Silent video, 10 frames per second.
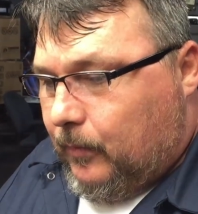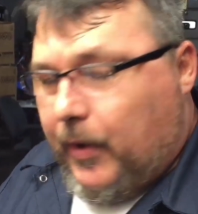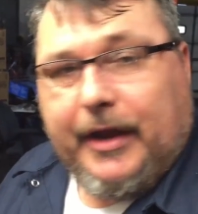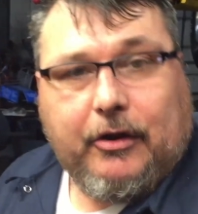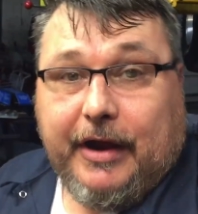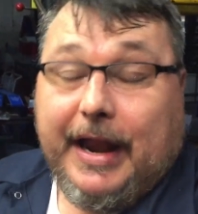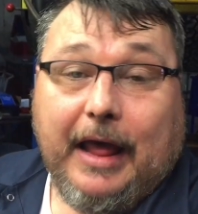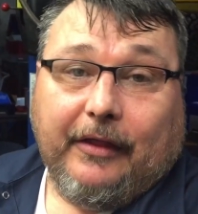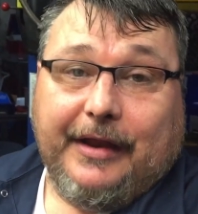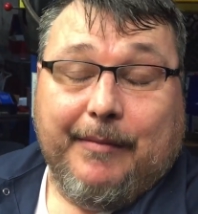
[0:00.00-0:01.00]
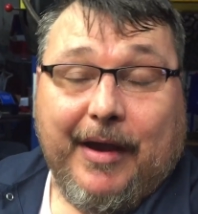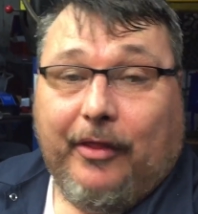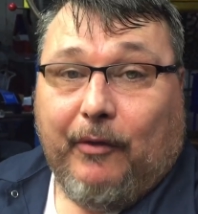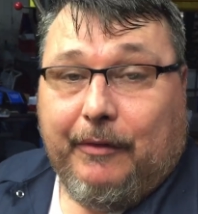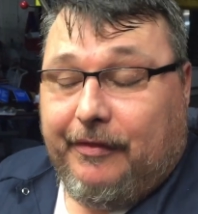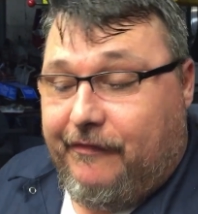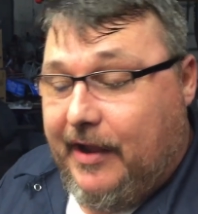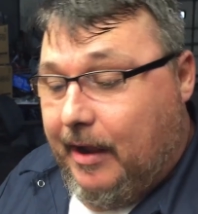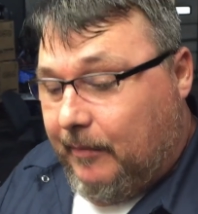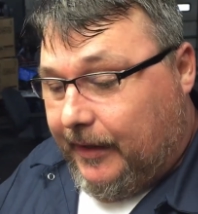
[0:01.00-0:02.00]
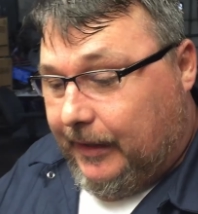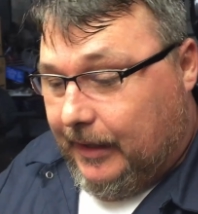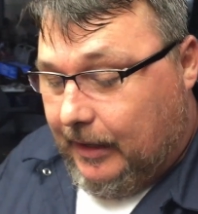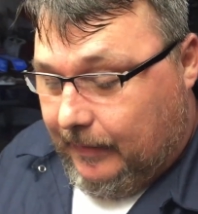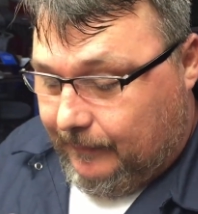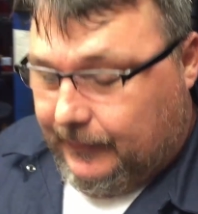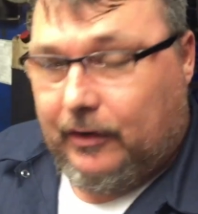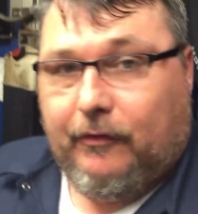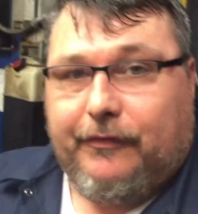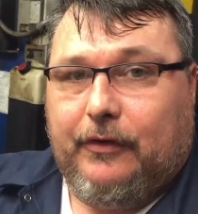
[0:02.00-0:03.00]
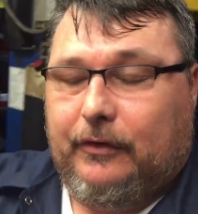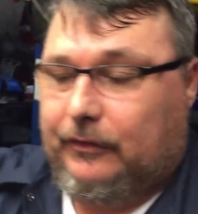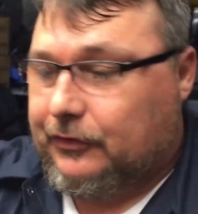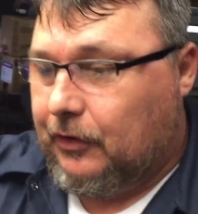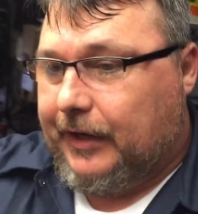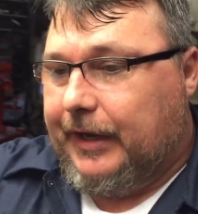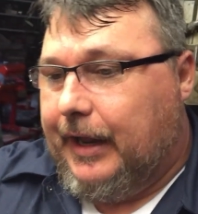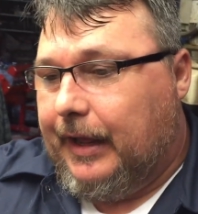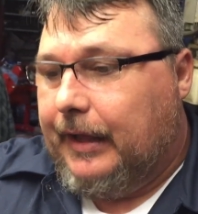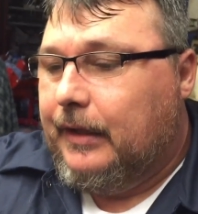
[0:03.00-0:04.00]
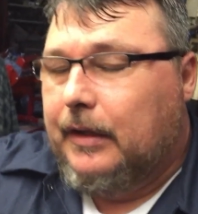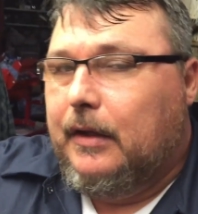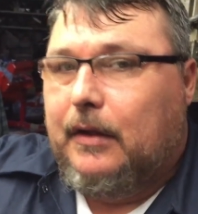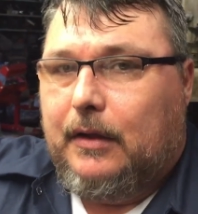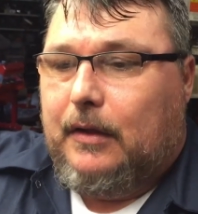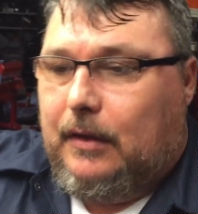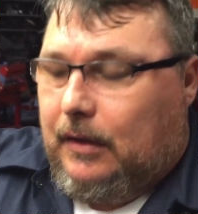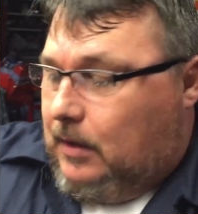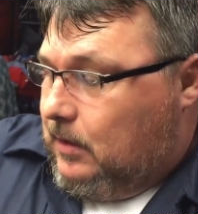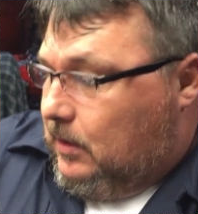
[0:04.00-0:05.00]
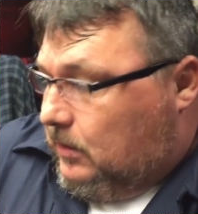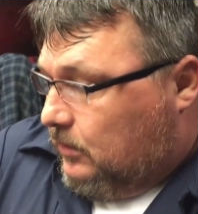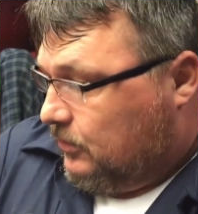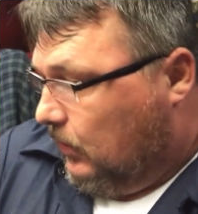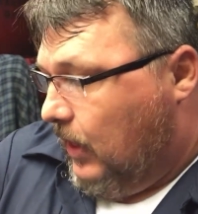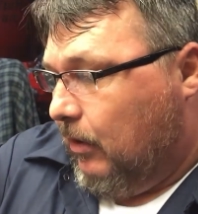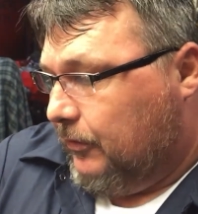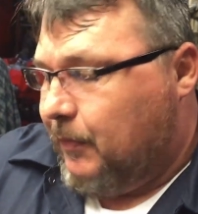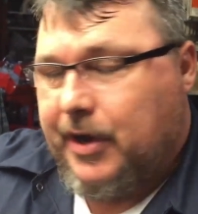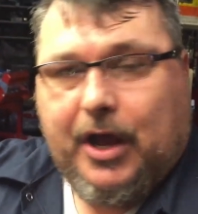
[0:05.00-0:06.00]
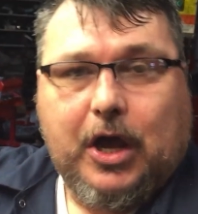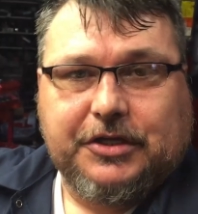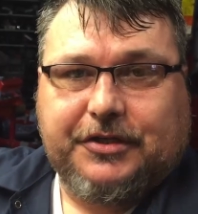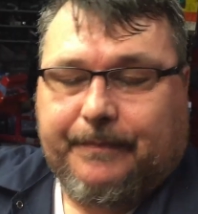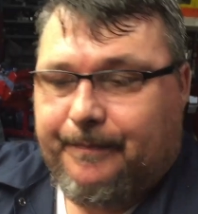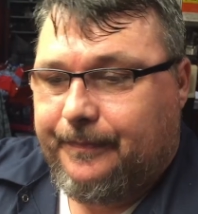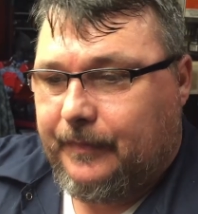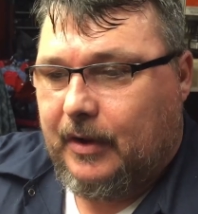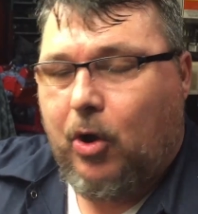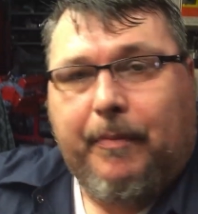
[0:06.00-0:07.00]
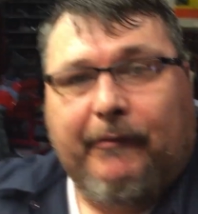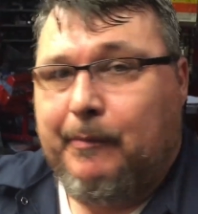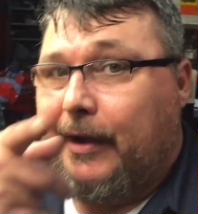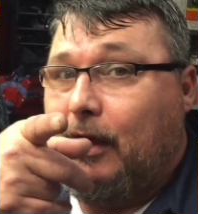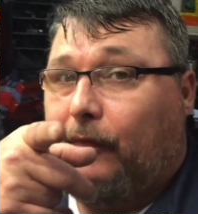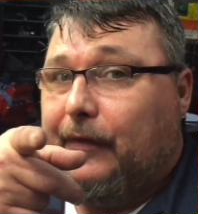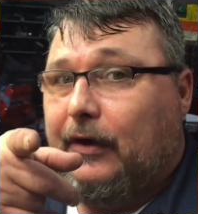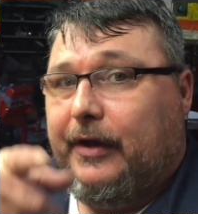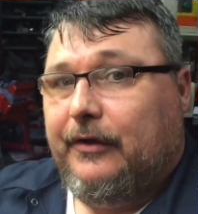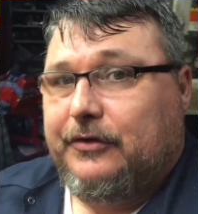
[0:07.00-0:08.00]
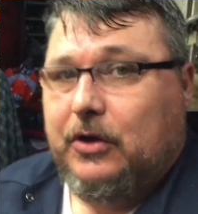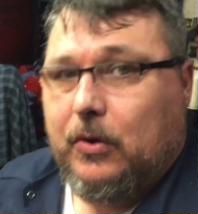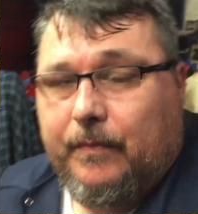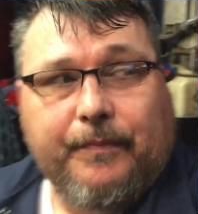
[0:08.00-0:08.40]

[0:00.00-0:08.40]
We had a great holiday, by the way, with the family, you know, for Turkey Day. So that was pretty awesome. Hope everybody out there did too.